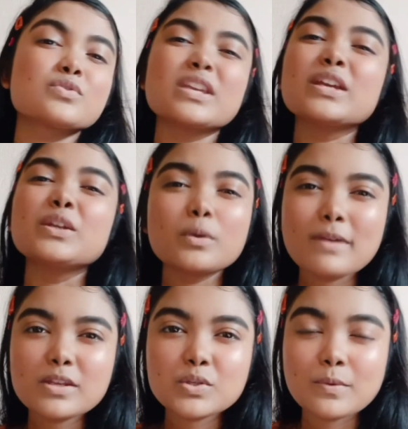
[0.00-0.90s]
ignore
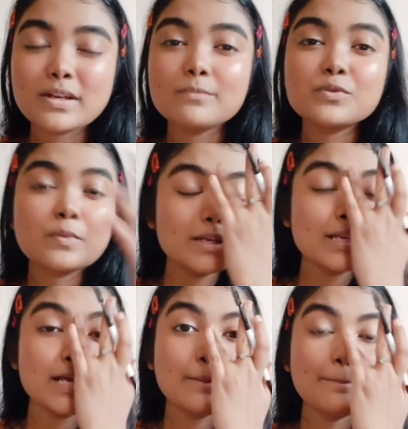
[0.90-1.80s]
my sweat, I'm sweating
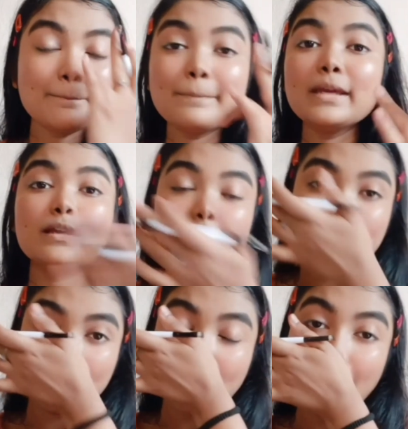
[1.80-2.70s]
like a pig
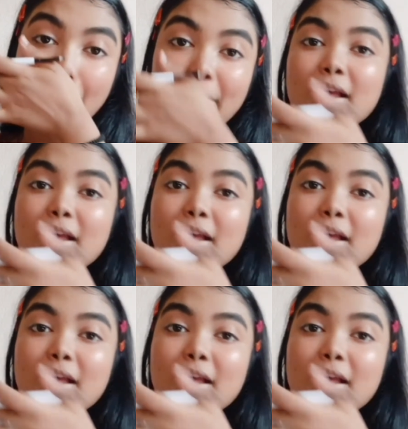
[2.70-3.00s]
right now.